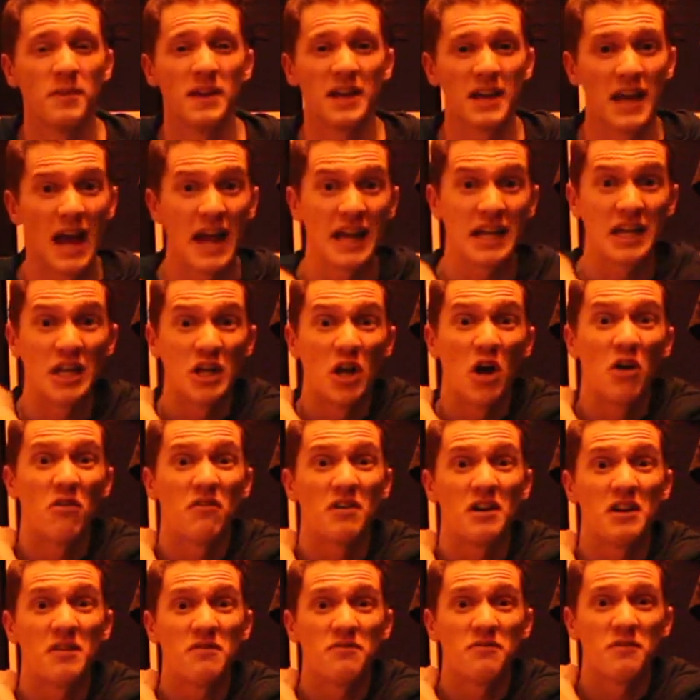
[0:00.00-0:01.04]
Like I can
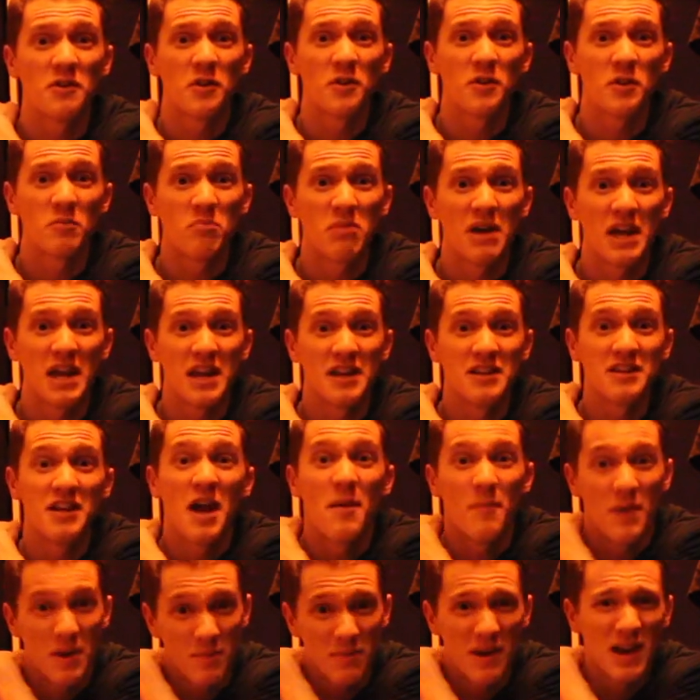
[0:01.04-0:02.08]
already feel the pain
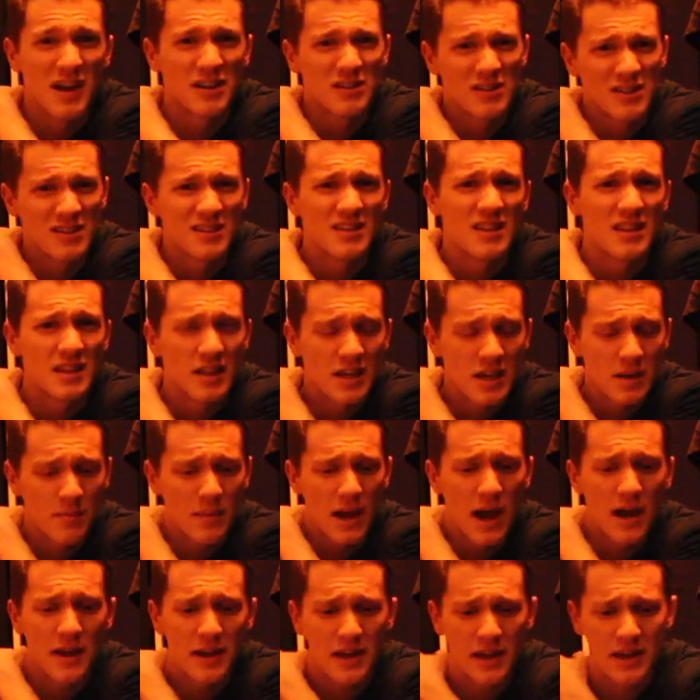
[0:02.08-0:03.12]
coming back just thinking
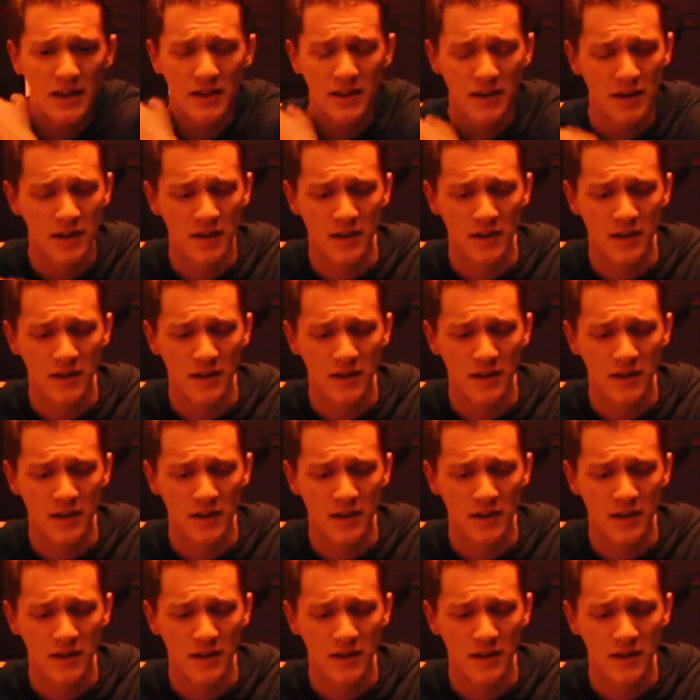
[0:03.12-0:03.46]
about it.